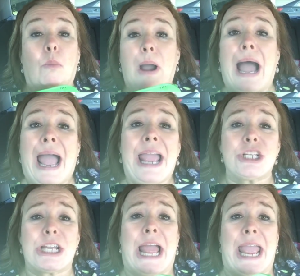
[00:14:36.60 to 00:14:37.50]
Well,
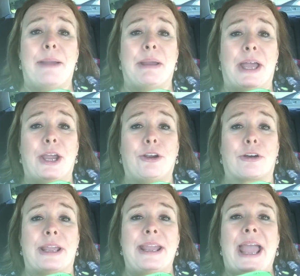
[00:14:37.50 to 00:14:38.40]
actually, I am
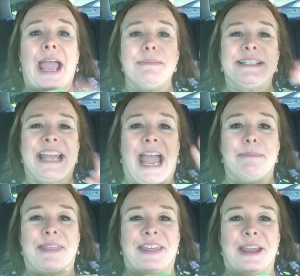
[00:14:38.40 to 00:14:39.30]
hungry. Hey, Miss
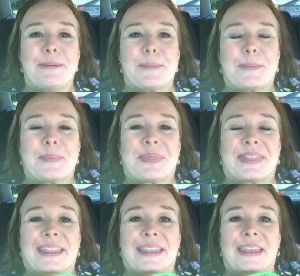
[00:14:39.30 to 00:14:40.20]
Tabitha.
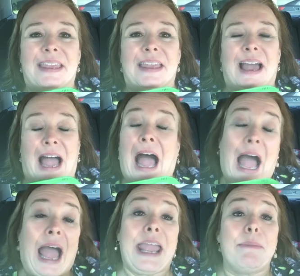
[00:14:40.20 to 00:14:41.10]

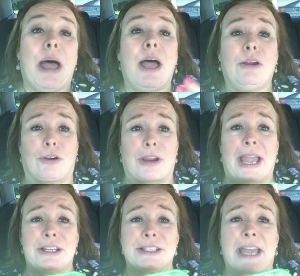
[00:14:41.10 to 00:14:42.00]
I am hungry.
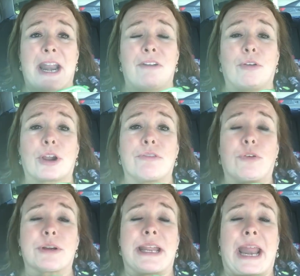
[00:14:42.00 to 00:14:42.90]
I just got off working
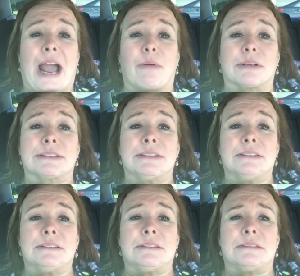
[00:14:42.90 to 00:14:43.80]
14 hours.
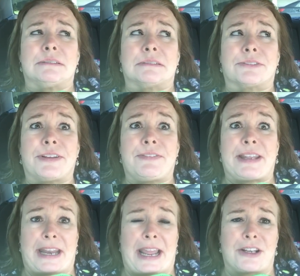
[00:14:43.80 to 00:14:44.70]
Or
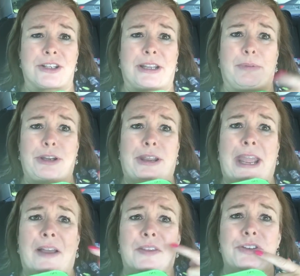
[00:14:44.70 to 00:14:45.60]
15, actually, when you
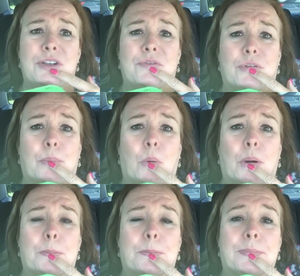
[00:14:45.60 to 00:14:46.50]
count the shift
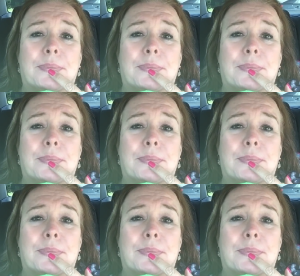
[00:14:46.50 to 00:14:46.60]
report.